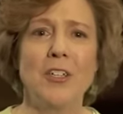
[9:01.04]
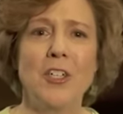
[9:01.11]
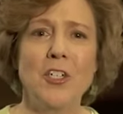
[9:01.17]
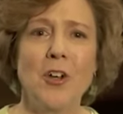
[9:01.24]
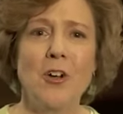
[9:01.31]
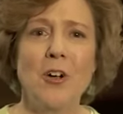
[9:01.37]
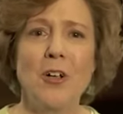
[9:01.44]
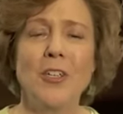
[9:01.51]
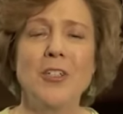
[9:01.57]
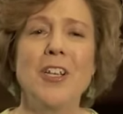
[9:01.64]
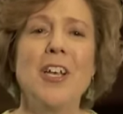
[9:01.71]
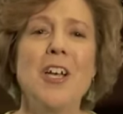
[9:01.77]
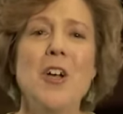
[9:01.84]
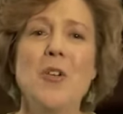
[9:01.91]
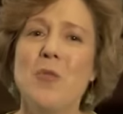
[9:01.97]
and the shawls,
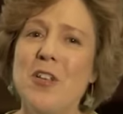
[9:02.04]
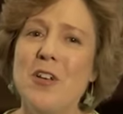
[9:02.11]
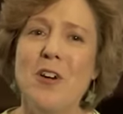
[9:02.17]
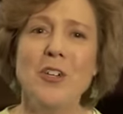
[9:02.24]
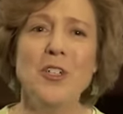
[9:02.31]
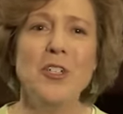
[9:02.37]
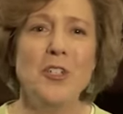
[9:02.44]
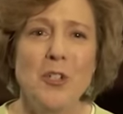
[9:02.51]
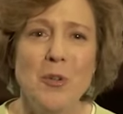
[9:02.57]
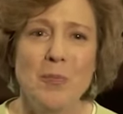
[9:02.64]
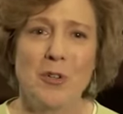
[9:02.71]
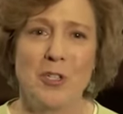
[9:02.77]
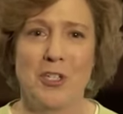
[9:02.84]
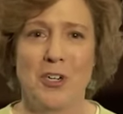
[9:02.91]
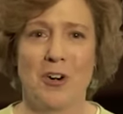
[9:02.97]
we are
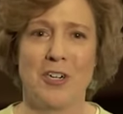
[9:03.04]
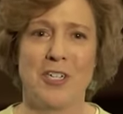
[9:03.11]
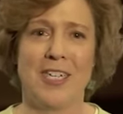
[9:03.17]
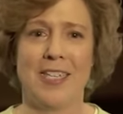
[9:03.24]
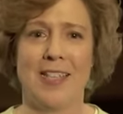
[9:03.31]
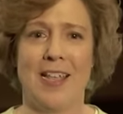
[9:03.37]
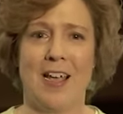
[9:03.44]
supercharging